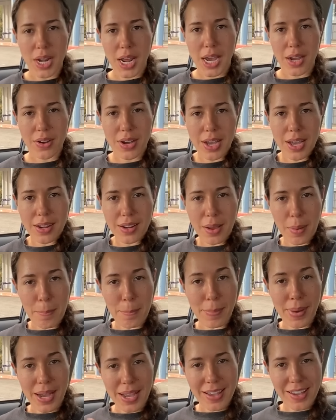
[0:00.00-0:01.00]
now at
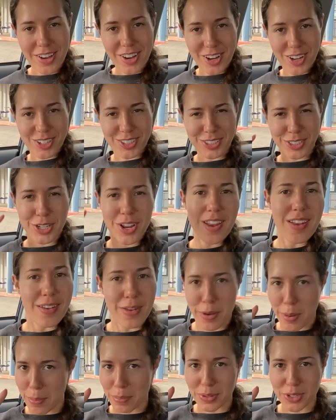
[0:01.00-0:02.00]
my haunt
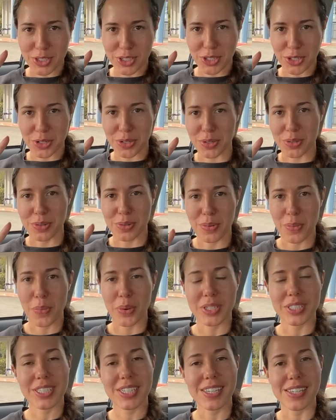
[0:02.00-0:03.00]
number 2,
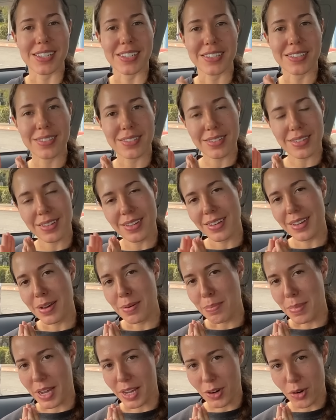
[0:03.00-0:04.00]
which is
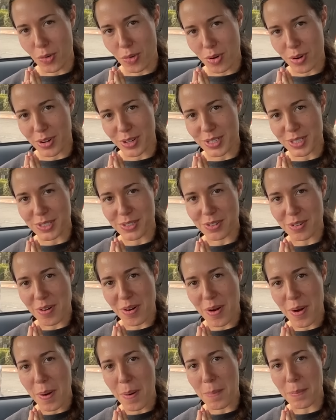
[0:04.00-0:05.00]
my corner
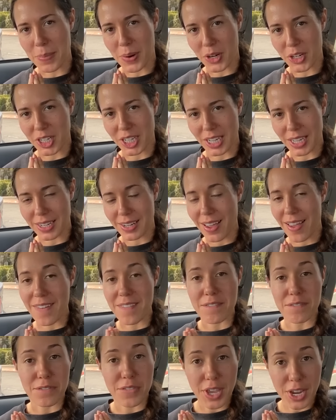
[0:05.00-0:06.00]
store market.
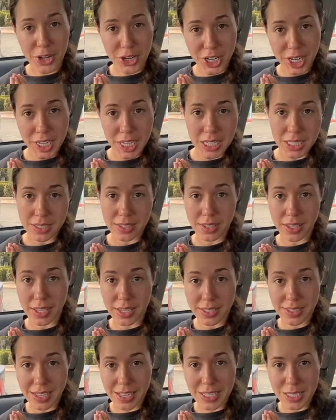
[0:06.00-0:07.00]
Very easily
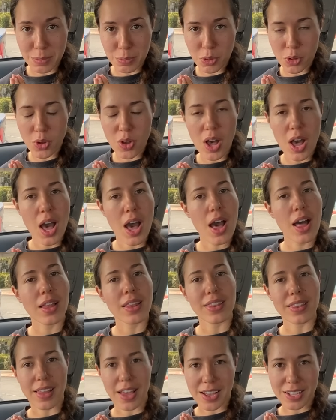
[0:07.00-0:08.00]
accessible.
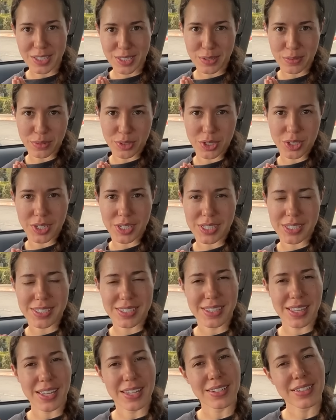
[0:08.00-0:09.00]
Lots of goodies
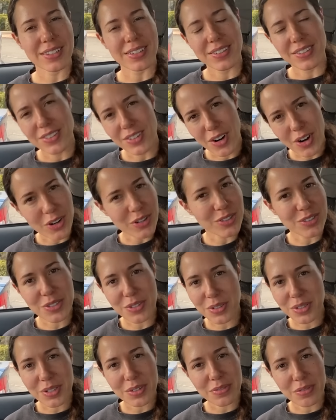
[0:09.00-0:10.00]
that aren't
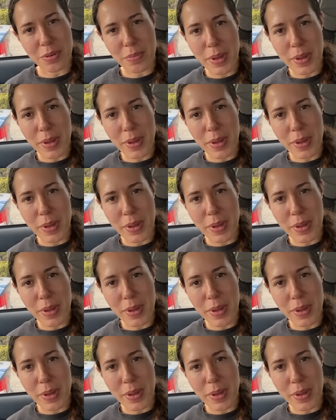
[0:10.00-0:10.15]
so good for